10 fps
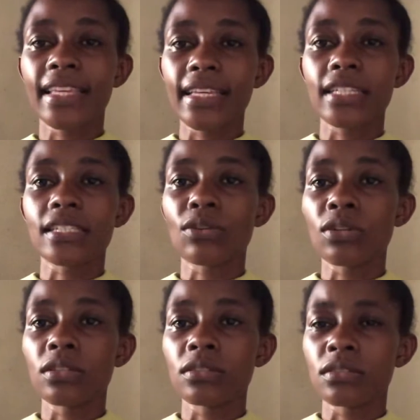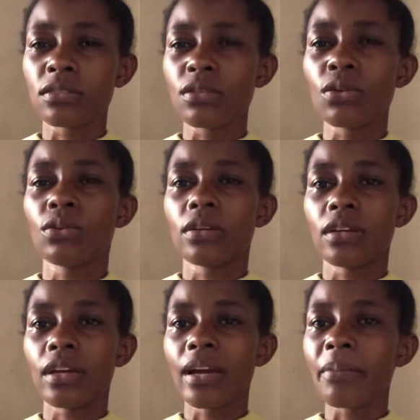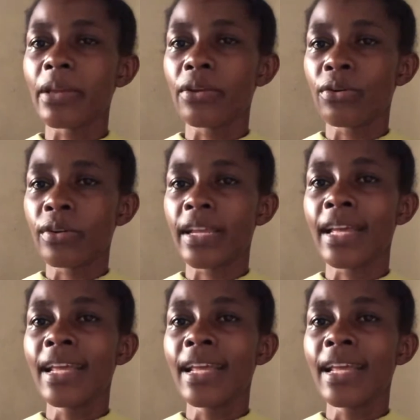is oligoamenorrhea.